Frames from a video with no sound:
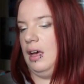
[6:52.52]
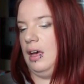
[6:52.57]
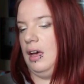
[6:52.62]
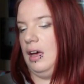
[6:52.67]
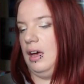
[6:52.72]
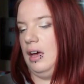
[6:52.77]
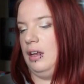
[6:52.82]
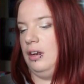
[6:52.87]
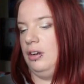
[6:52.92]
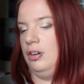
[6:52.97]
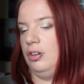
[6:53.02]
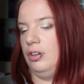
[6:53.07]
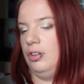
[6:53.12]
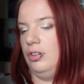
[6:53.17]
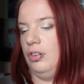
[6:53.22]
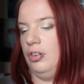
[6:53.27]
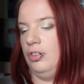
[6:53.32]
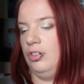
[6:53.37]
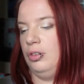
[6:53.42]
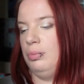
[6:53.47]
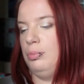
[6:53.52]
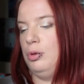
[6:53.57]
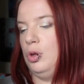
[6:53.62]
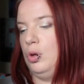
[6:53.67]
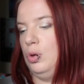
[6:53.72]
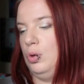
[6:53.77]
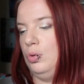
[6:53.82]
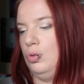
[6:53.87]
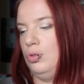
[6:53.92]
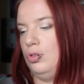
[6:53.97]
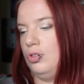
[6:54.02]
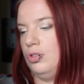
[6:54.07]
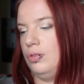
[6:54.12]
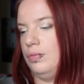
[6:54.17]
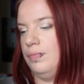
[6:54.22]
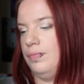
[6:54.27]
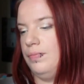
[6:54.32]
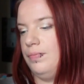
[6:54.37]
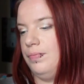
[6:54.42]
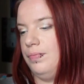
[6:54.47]
And the Smooze,
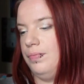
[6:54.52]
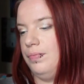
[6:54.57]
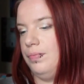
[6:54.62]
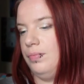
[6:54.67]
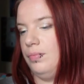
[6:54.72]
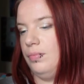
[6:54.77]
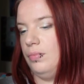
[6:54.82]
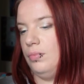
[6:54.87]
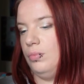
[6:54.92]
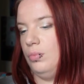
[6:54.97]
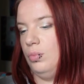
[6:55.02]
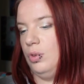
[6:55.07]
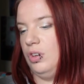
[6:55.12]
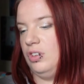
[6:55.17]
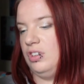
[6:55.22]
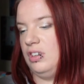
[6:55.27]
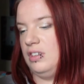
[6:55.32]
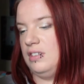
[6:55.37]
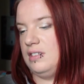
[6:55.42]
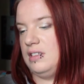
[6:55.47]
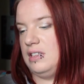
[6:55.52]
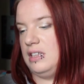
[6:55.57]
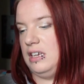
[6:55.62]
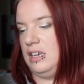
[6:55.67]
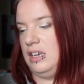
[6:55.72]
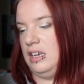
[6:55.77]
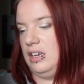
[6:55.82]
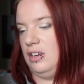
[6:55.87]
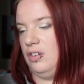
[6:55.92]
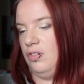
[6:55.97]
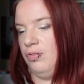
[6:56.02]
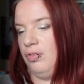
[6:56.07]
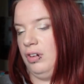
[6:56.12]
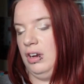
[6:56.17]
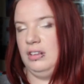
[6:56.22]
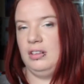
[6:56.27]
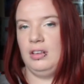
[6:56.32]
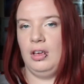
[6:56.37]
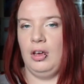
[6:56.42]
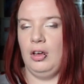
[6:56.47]
which is the
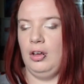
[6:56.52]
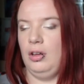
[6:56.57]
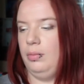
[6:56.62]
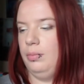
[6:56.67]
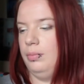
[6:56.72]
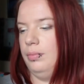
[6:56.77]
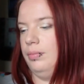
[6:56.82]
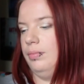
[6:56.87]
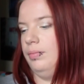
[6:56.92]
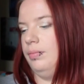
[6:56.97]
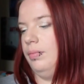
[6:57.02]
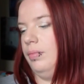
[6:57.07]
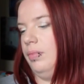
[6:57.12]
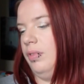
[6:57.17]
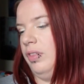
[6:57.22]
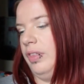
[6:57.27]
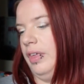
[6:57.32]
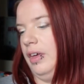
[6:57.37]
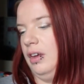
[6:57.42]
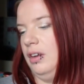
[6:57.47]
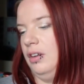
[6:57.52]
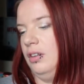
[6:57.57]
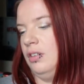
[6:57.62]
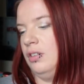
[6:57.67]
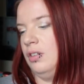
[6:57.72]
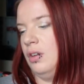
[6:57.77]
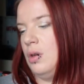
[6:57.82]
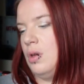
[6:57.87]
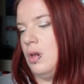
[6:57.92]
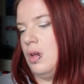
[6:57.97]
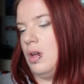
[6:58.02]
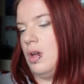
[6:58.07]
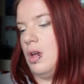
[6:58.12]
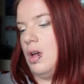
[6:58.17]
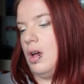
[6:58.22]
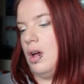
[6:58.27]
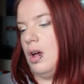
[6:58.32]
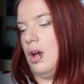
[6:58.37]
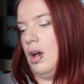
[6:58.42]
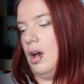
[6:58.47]
freeze at home things,
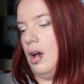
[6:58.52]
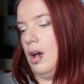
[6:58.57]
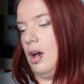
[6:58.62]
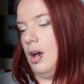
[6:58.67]
would